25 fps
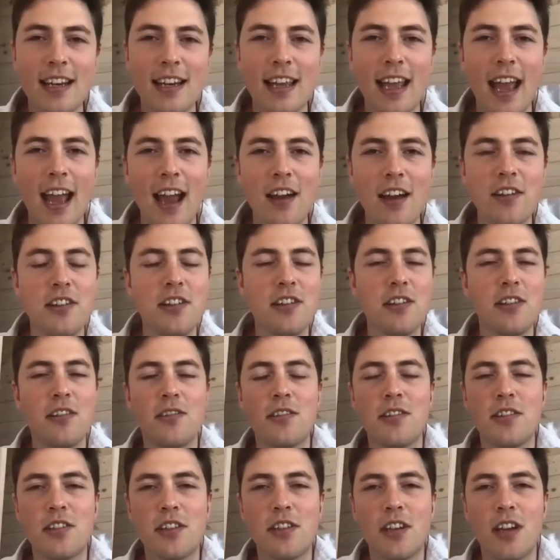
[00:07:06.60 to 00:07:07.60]
how do you
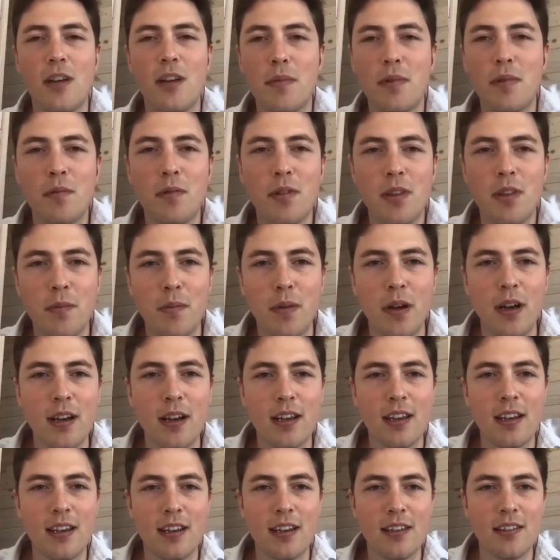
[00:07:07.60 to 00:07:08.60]
determine what the
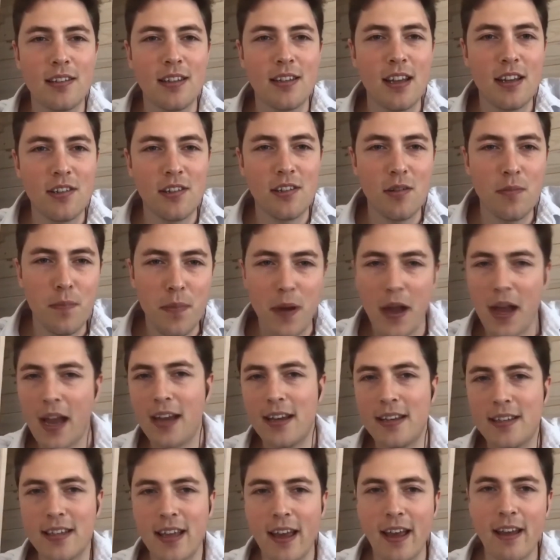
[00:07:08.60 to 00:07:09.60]
market is? Then do you
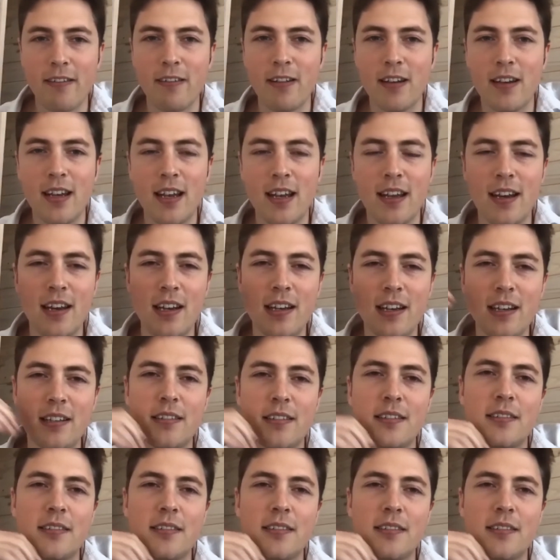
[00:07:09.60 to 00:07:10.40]
buy salary data?